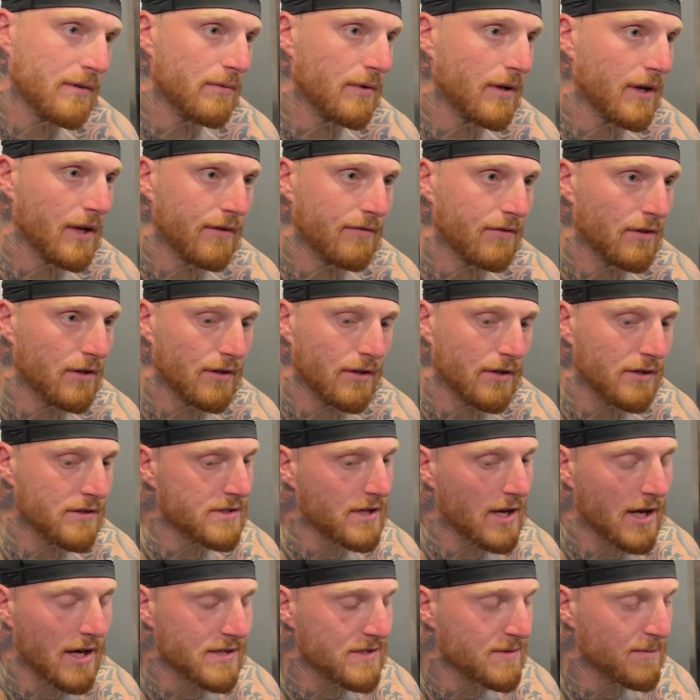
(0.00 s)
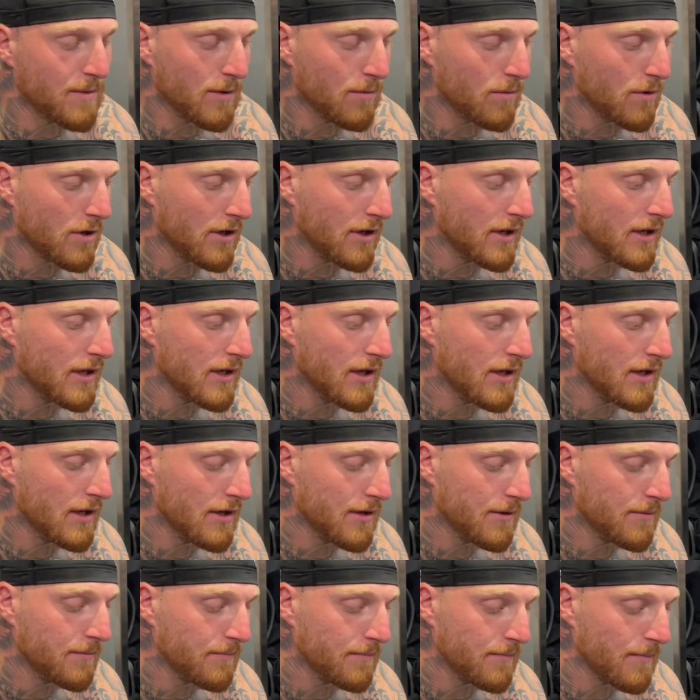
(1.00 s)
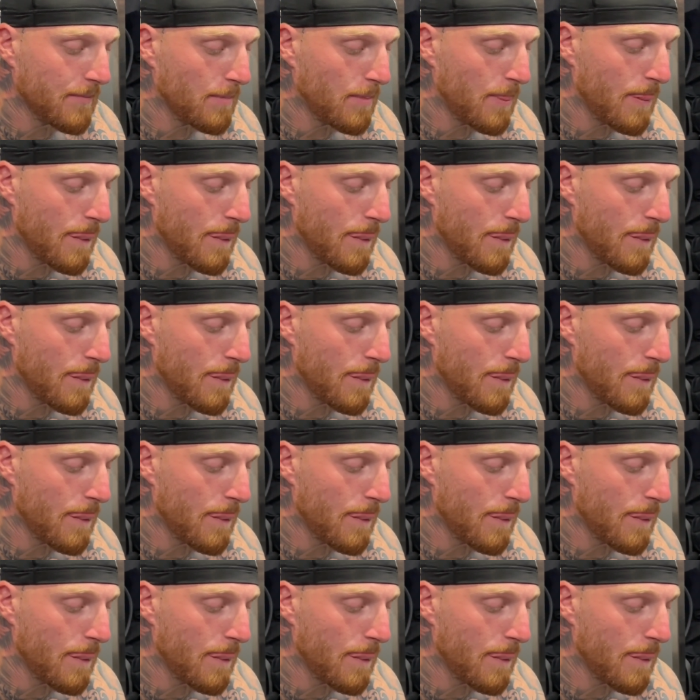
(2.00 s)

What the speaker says: whatever, those guys have been working, and